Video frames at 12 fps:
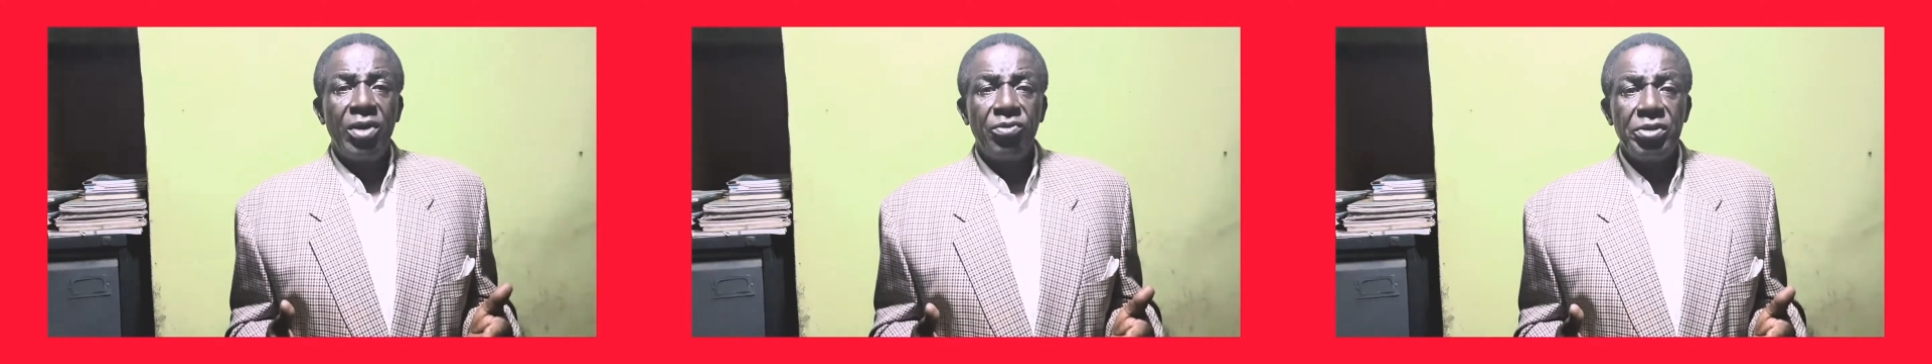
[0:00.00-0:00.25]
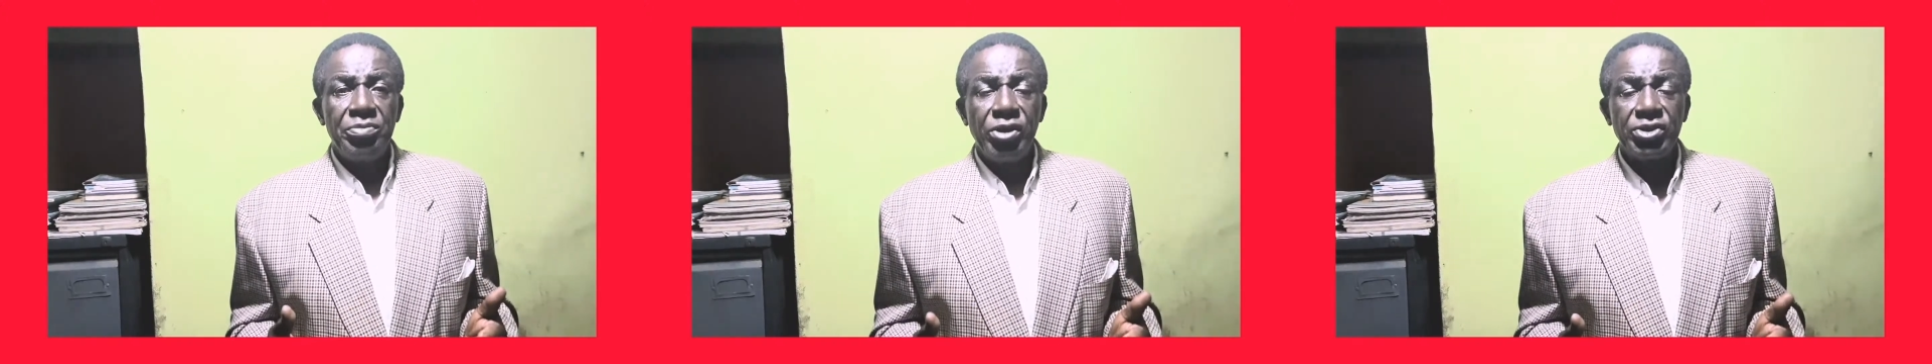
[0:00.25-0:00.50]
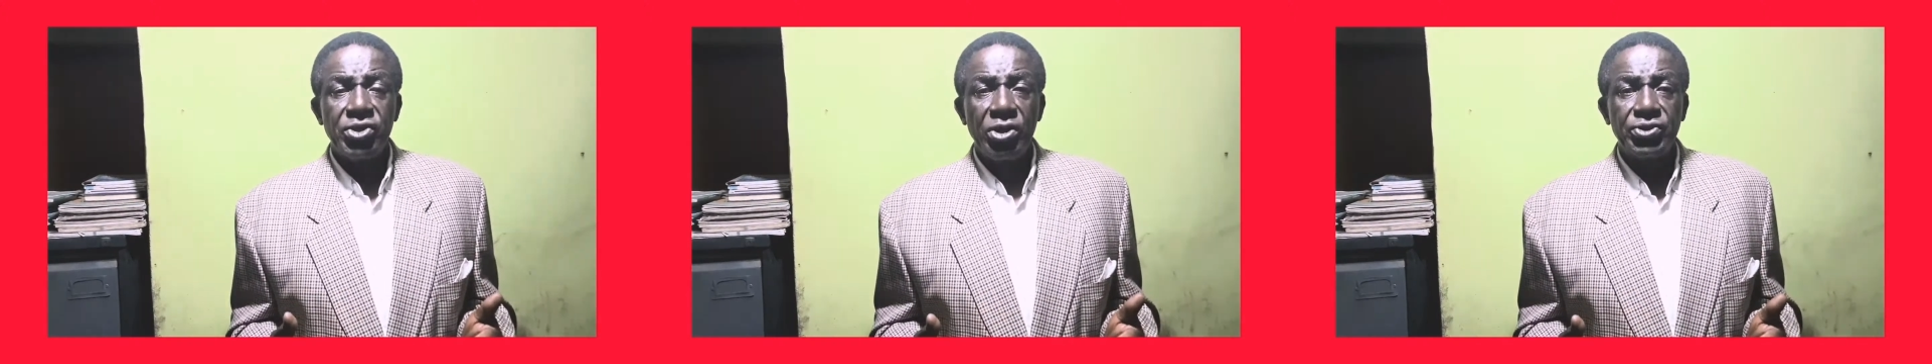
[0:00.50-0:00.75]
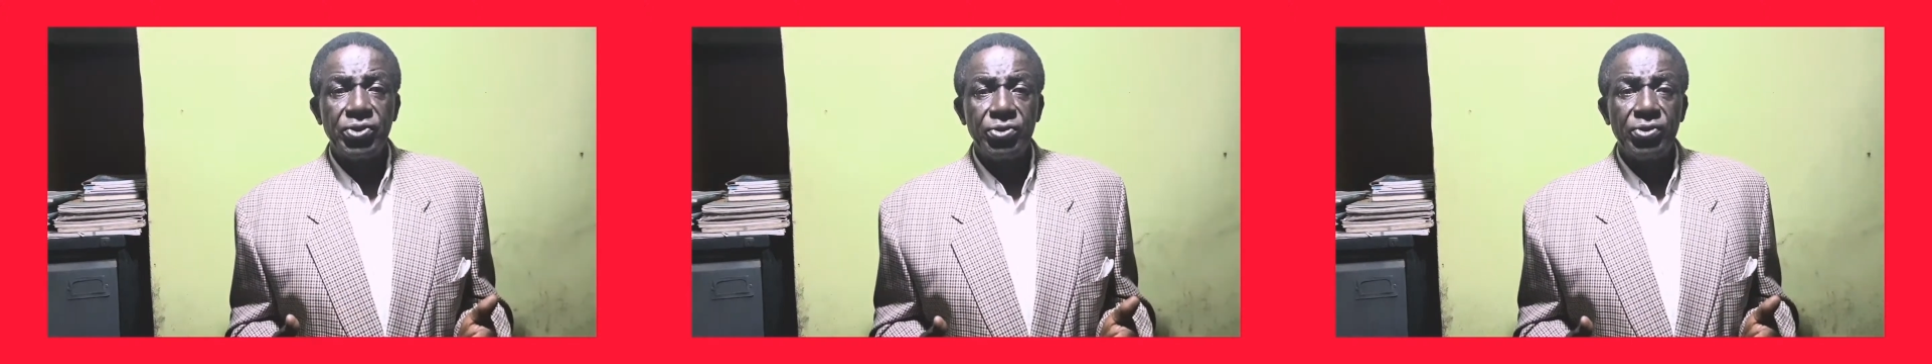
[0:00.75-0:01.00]
we must
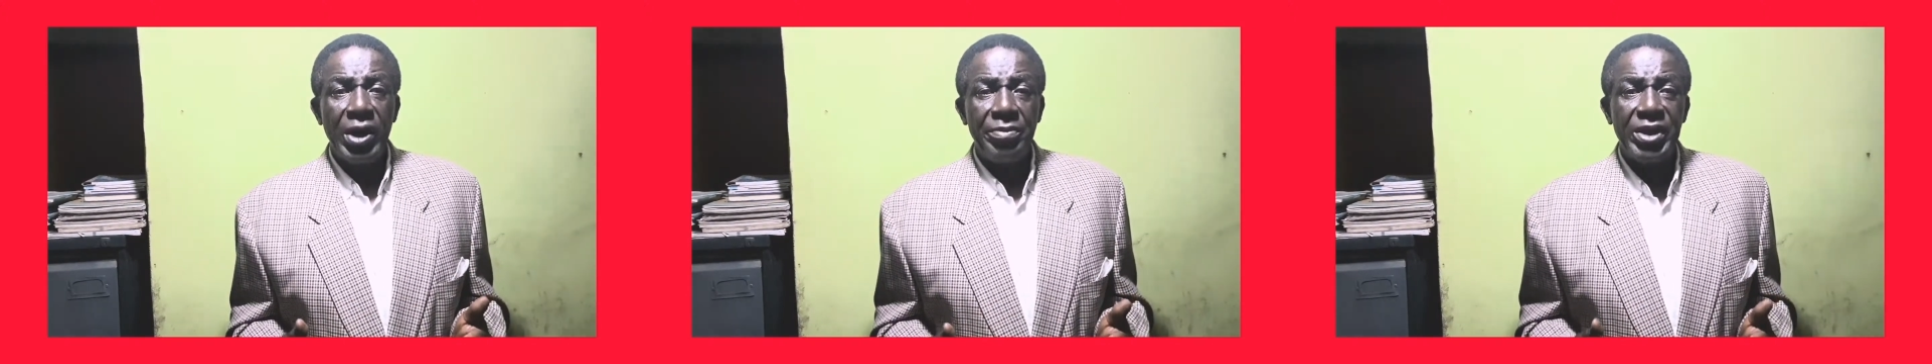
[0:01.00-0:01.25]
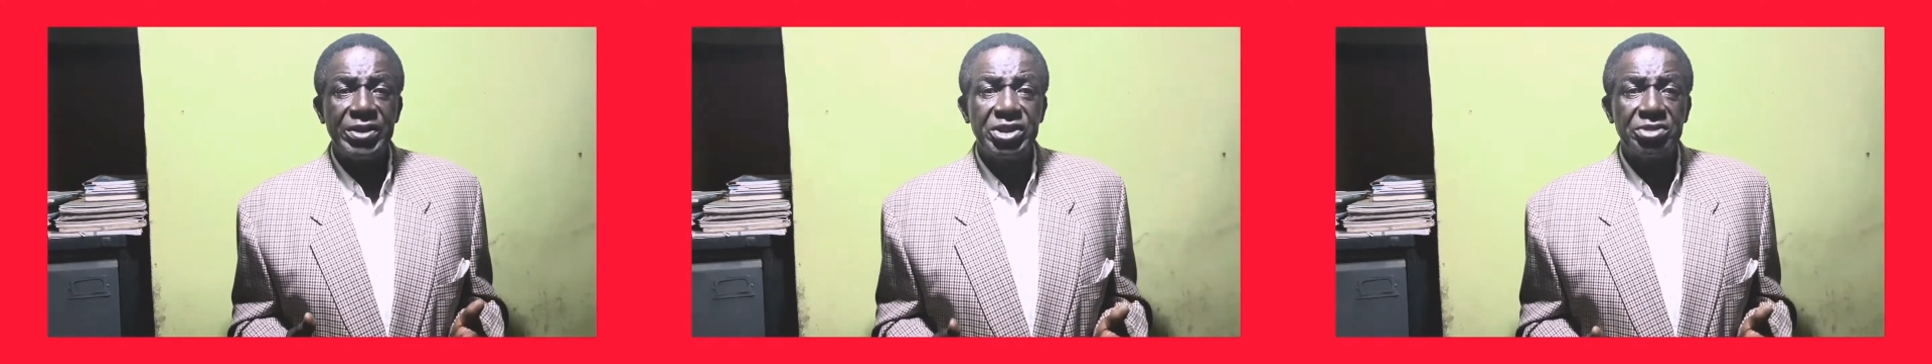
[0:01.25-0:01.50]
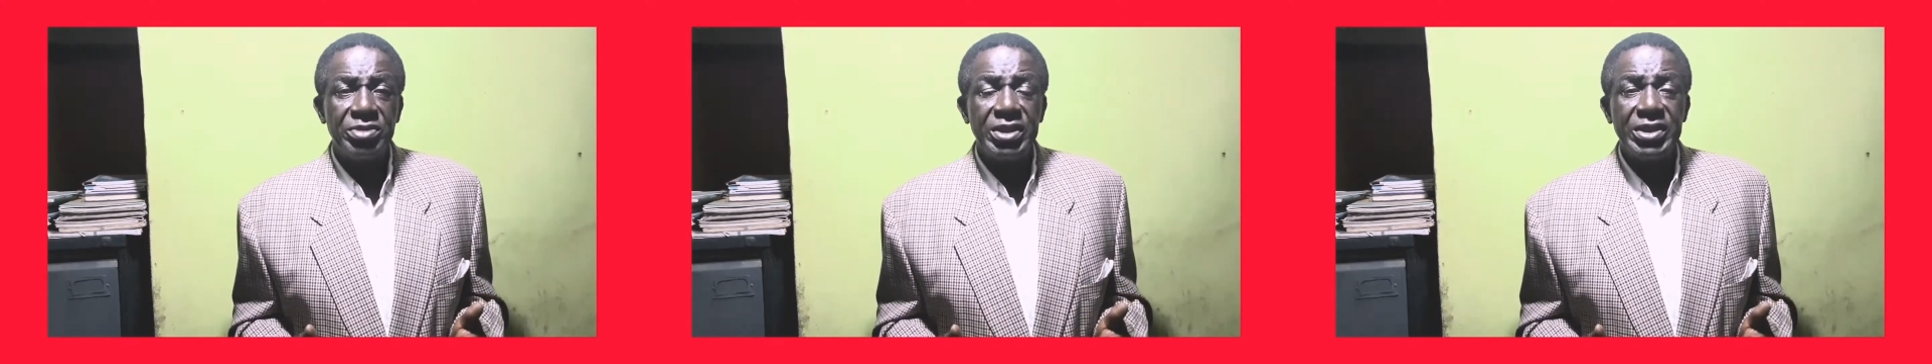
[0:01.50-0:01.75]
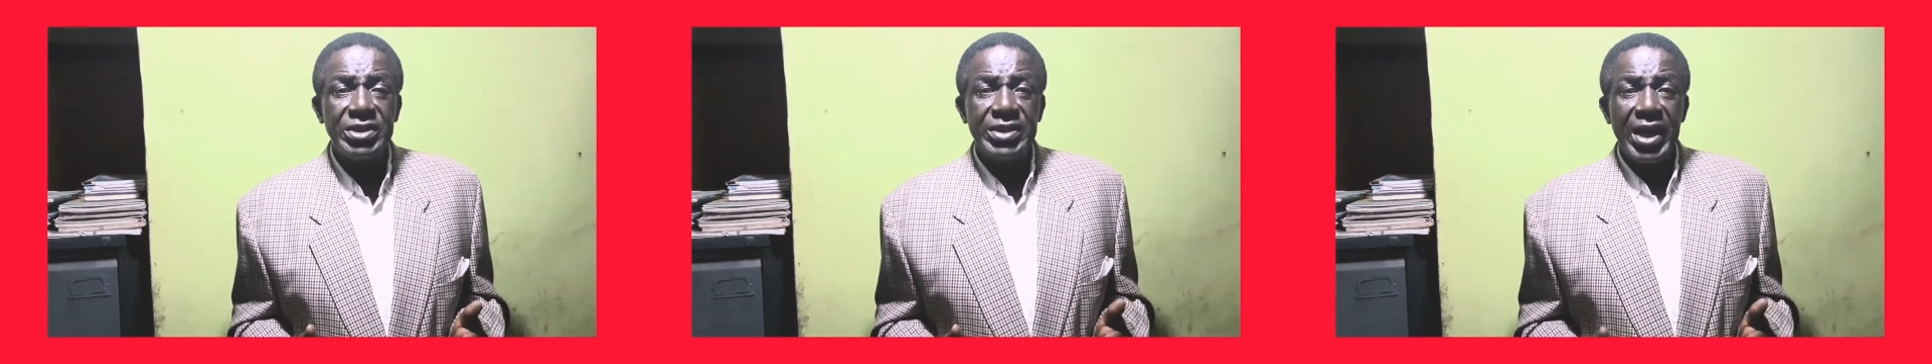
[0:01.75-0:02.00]
also know about the
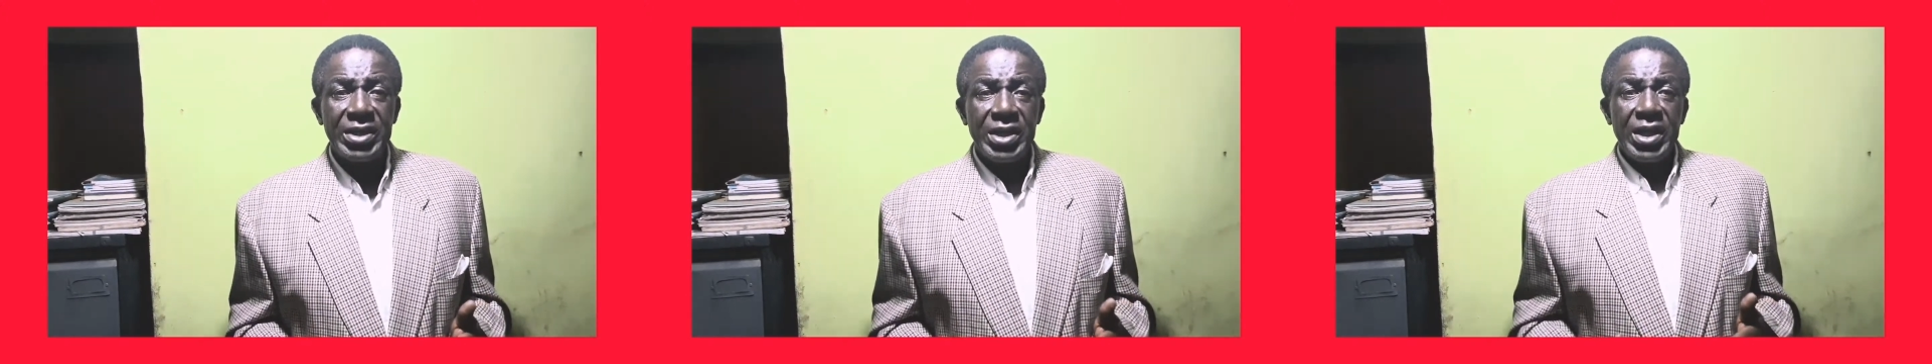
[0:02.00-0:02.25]
spleen is that